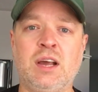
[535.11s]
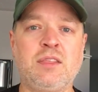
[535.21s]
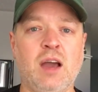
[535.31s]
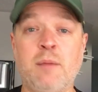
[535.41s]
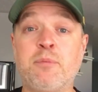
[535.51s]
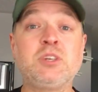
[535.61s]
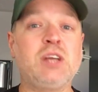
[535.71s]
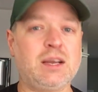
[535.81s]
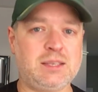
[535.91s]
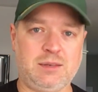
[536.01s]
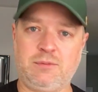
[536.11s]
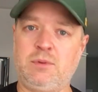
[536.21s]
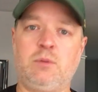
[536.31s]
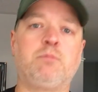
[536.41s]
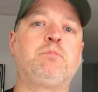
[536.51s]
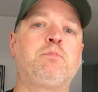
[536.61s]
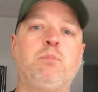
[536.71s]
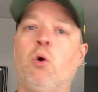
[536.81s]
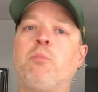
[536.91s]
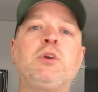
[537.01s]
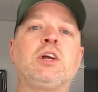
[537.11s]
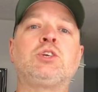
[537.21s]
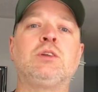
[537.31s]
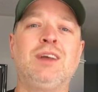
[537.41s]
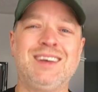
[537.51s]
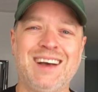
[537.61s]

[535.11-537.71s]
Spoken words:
I project, bold prediction.